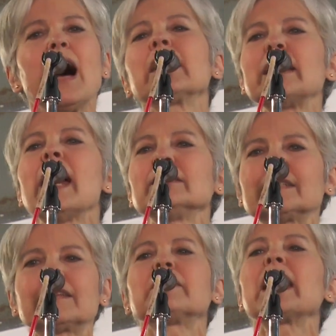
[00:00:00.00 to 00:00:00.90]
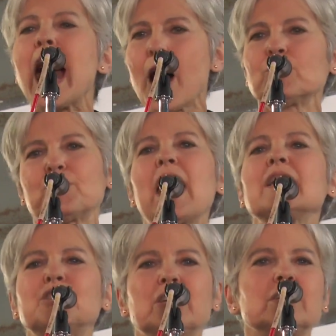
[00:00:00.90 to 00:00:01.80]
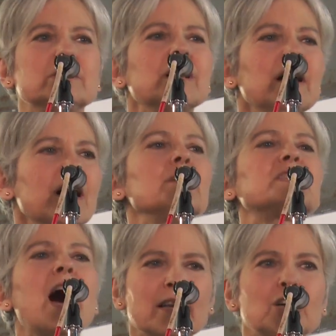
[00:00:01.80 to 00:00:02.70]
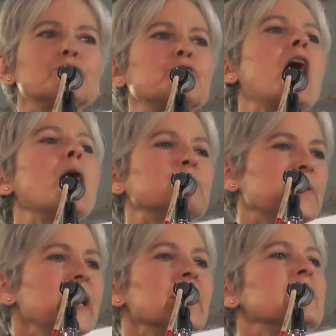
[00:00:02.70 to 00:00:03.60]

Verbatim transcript: against the outrages of Donald Trump,